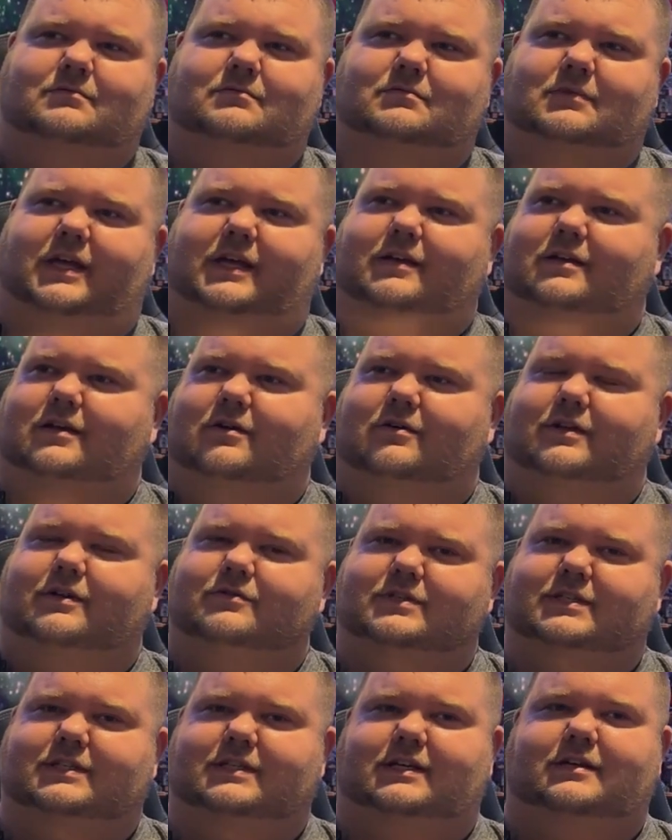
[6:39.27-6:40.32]
Like, you don't
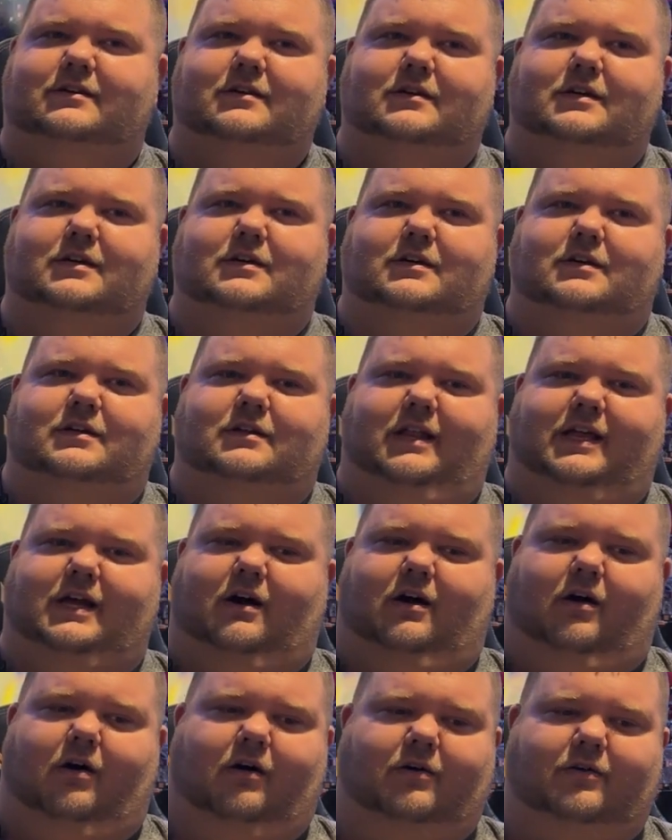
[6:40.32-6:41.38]
see like
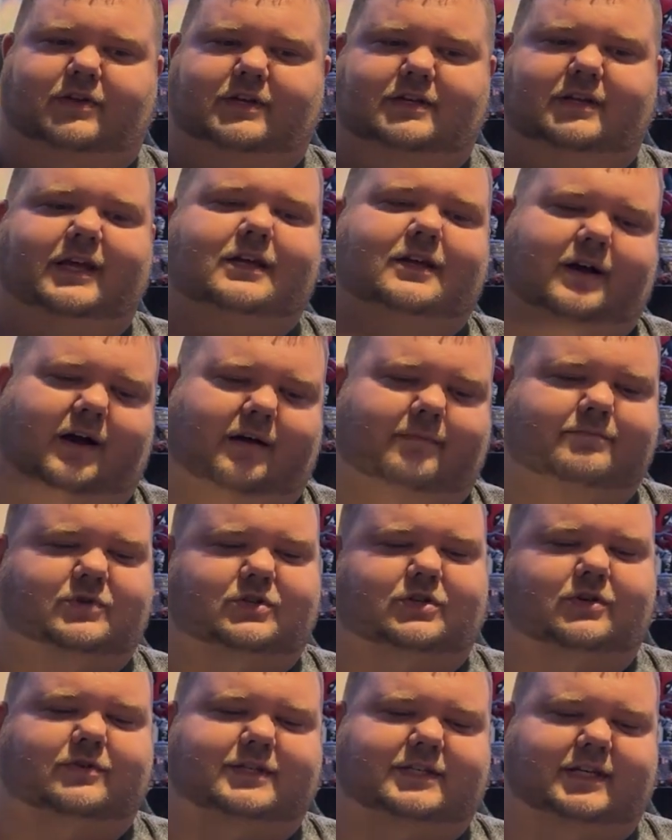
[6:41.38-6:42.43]
all the
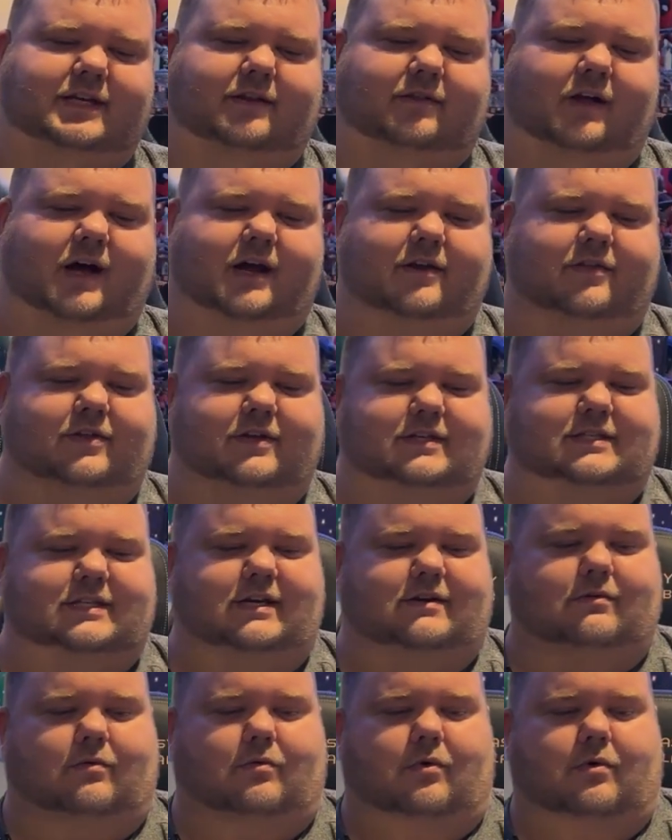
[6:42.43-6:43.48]
you'll see a lot of the
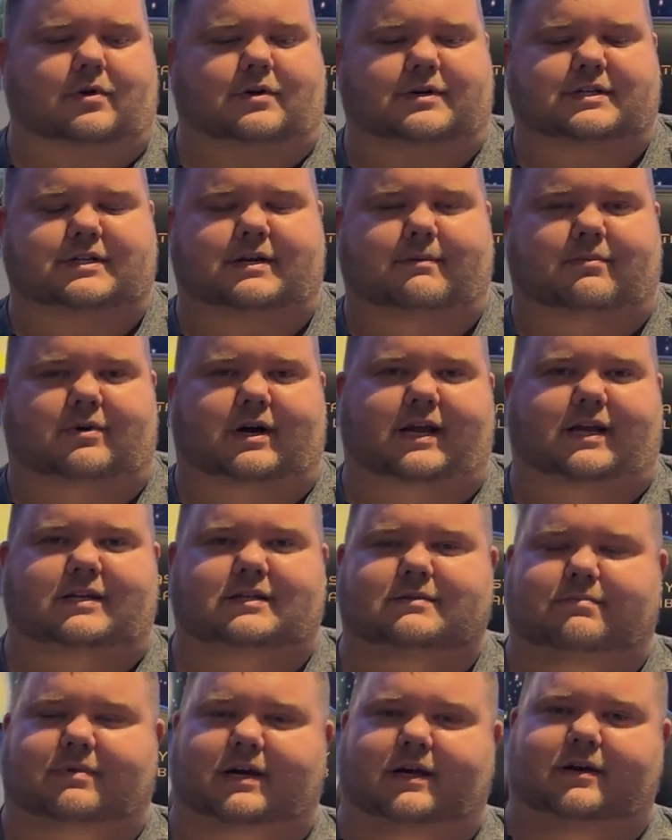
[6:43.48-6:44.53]
Secret Wars #8s,
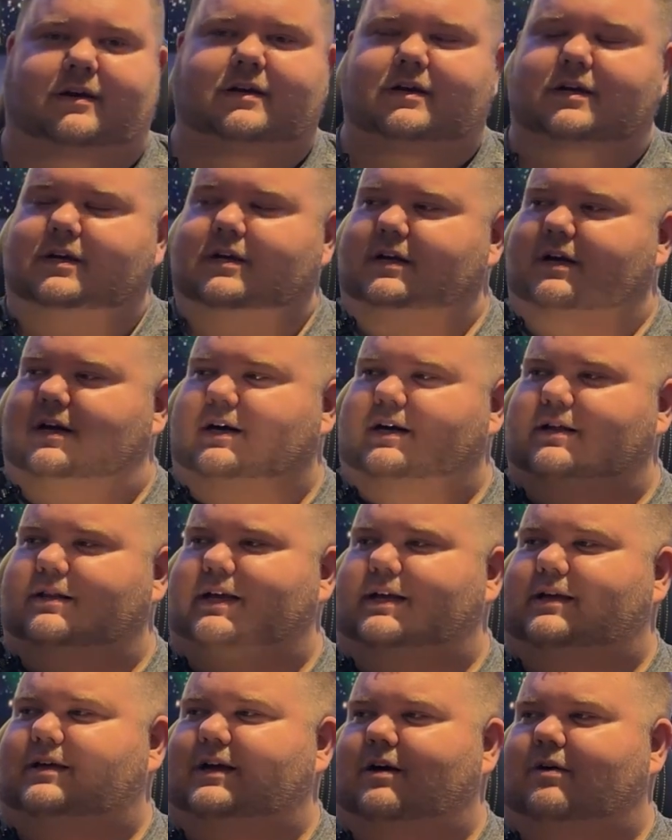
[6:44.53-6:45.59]
but
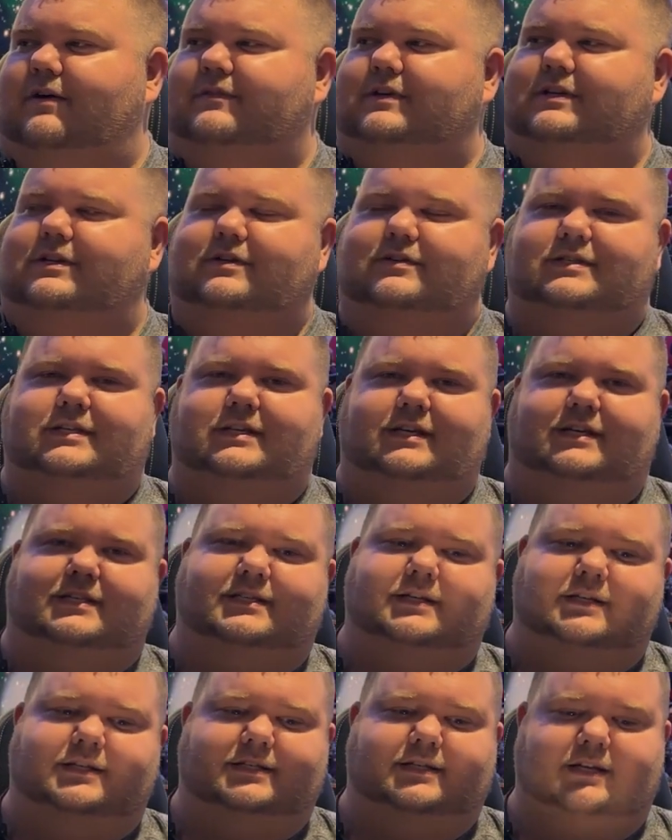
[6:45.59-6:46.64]
like how often do you see a
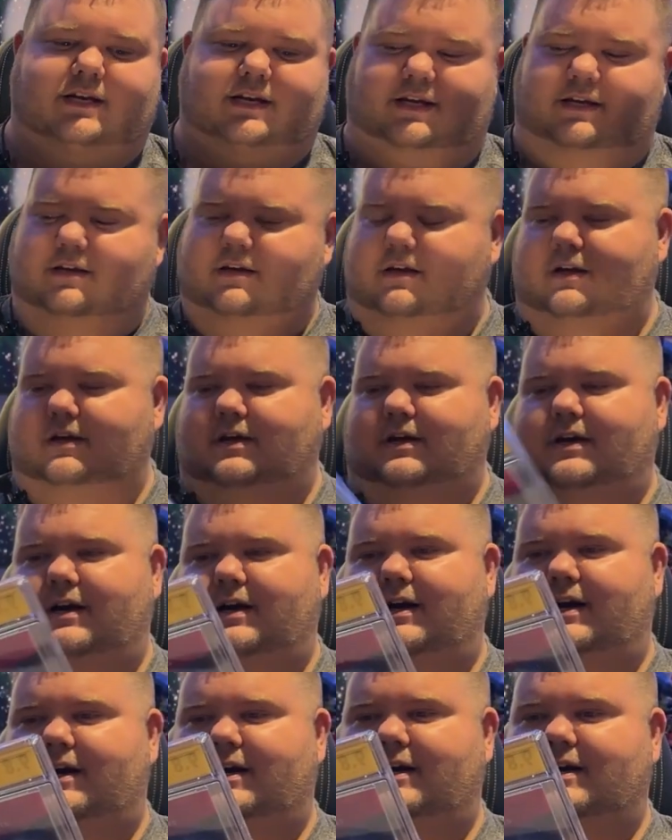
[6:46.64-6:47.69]
Sin City?
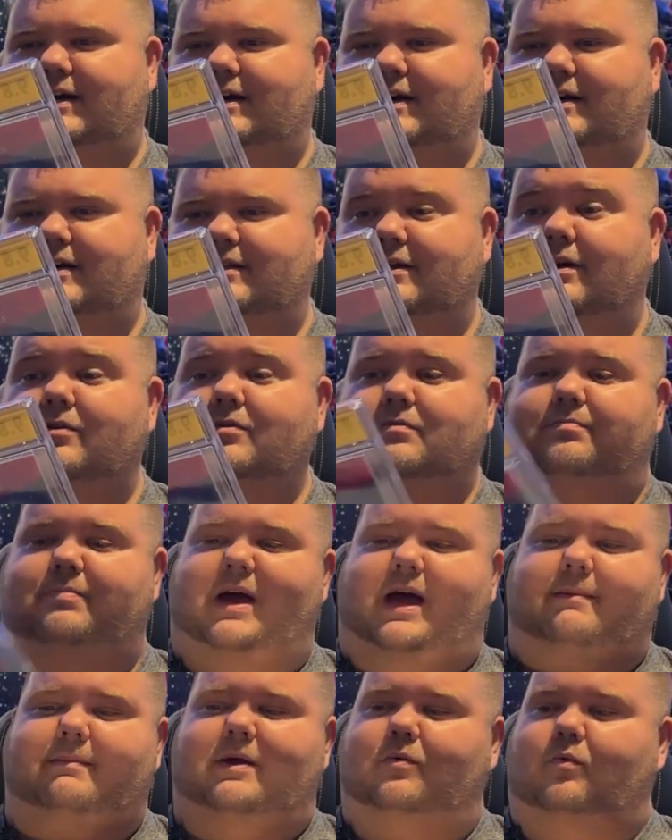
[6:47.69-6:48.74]
Oh,
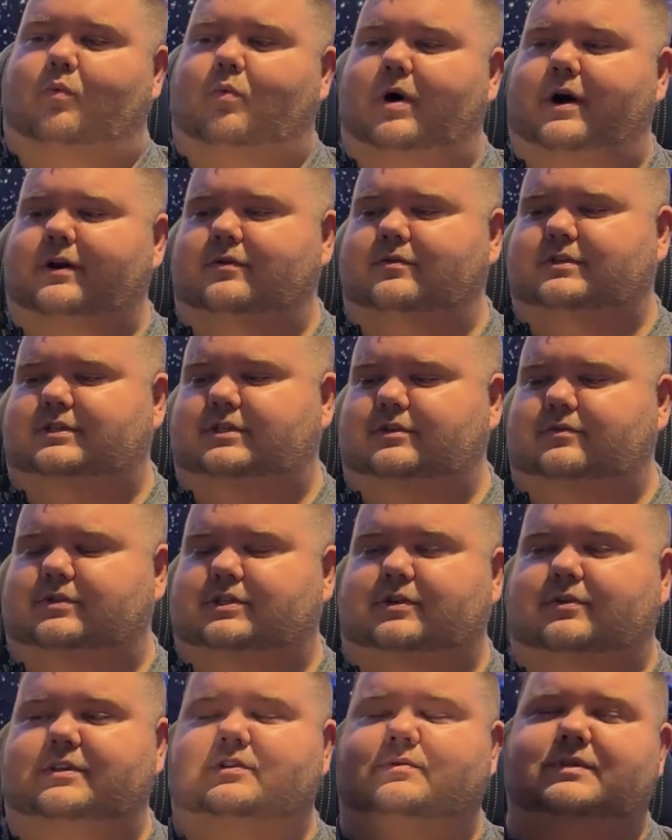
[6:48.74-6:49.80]
Batman 102.
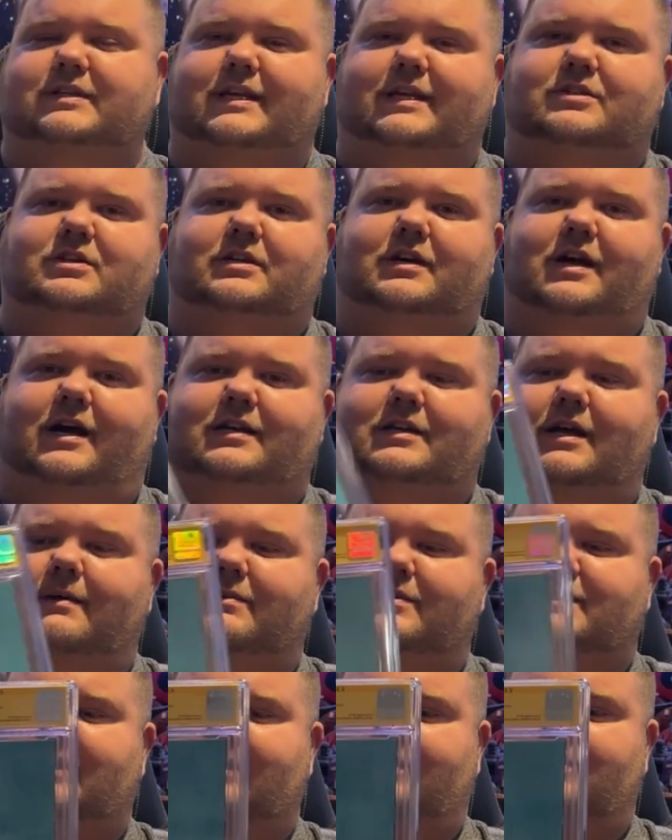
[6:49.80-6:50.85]
So this one's actually got a double
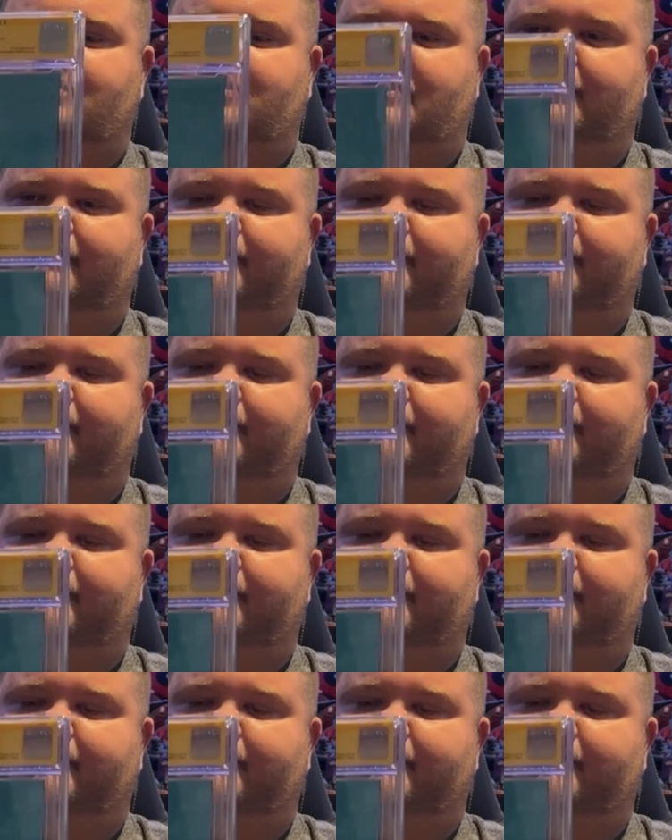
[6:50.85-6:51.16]
signature.